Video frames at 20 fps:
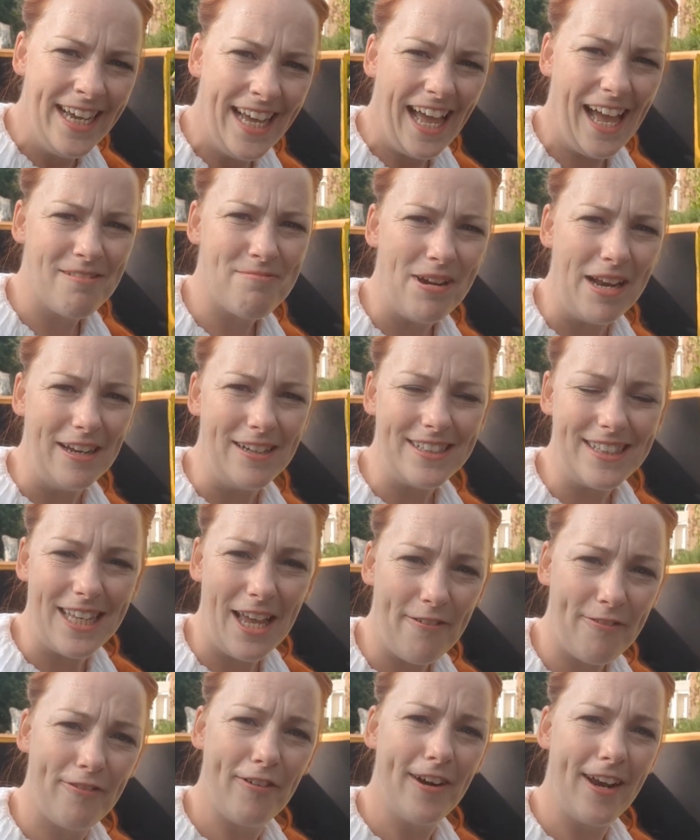and we look
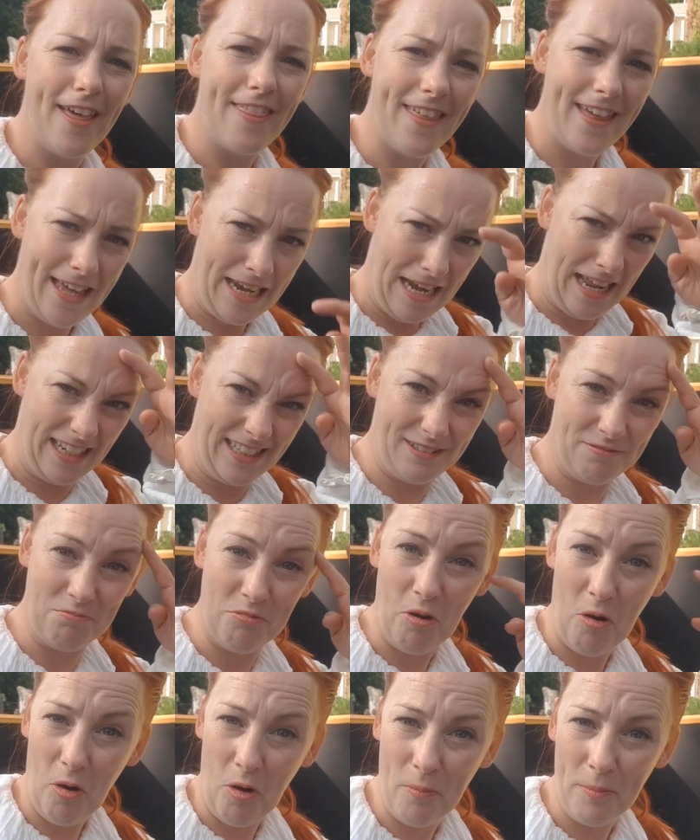set for another nice
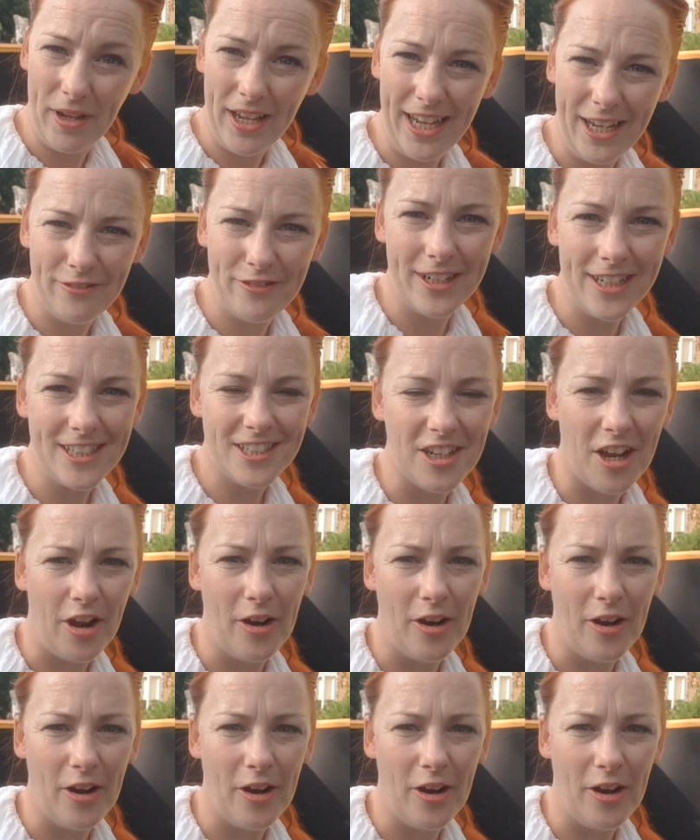warm evening show.